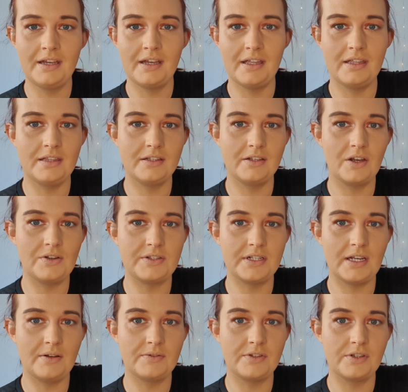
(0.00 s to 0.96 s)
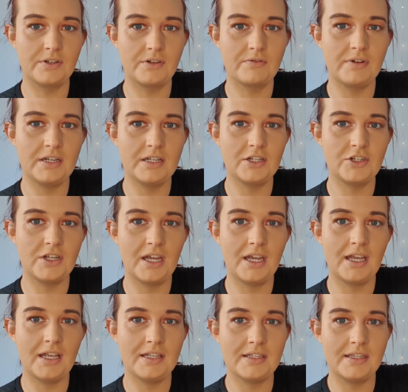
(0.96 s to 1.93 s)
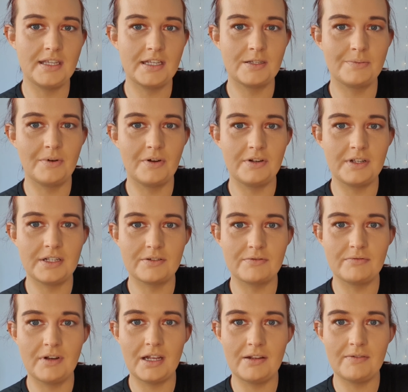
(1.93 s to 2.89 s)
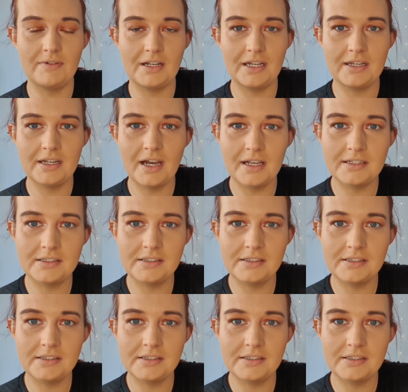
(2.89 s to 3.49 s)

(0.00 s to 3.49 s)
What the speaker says: and goes down to the greener shades. This one is really, really nice.